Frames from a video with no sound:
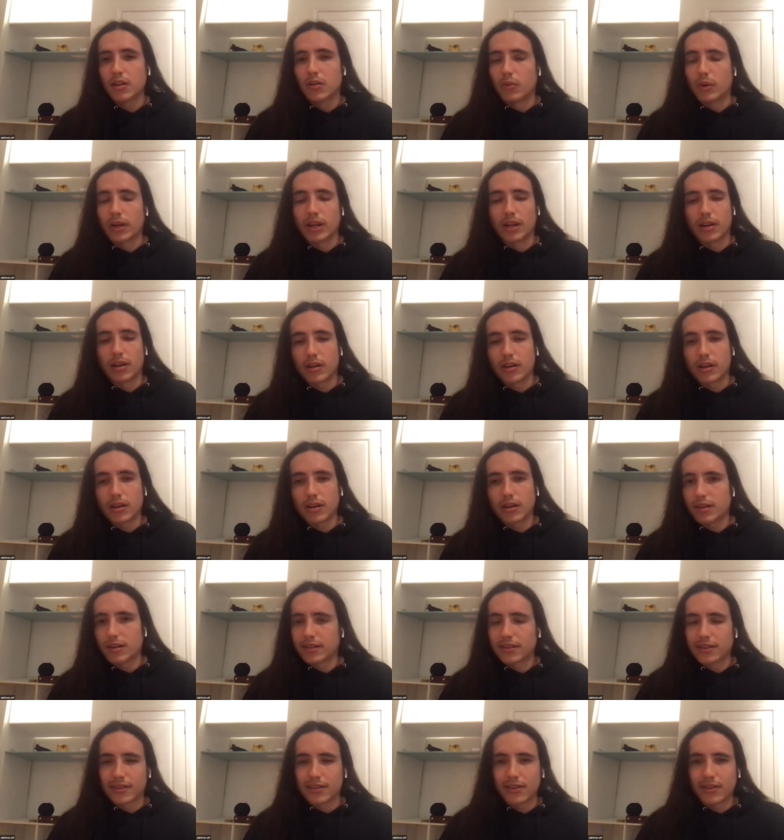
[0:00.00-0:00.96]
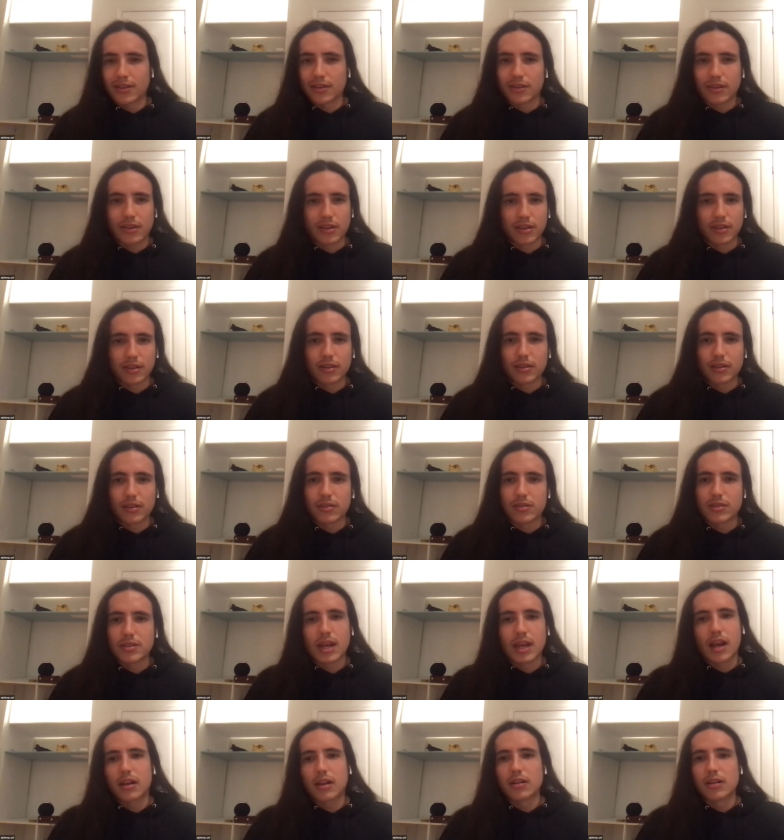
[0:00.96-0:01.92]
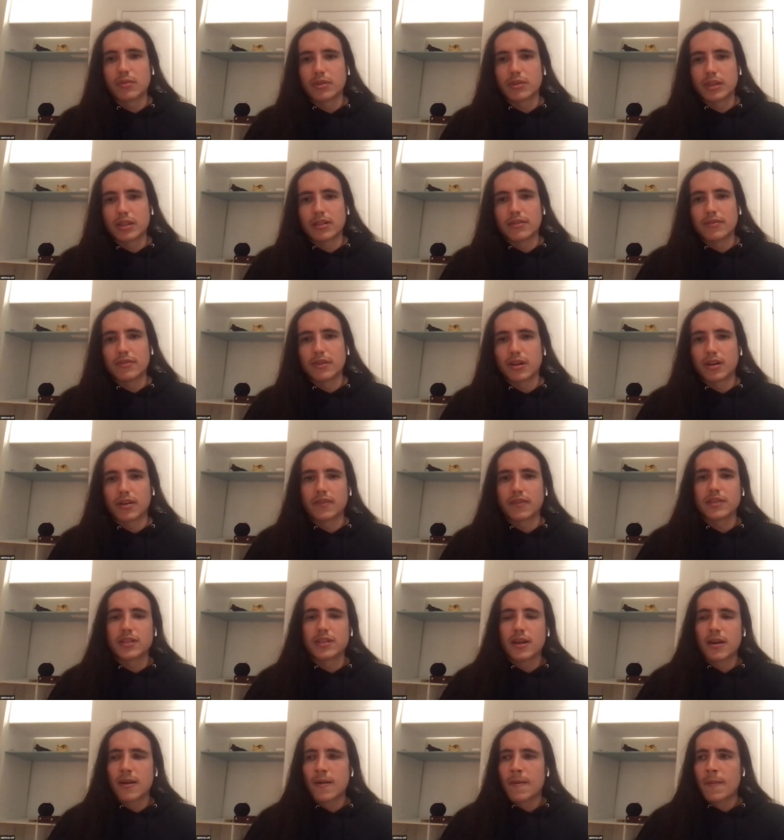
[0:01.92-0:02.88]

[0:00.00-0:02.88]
where are the Earth Guardian crews? How can we get involved?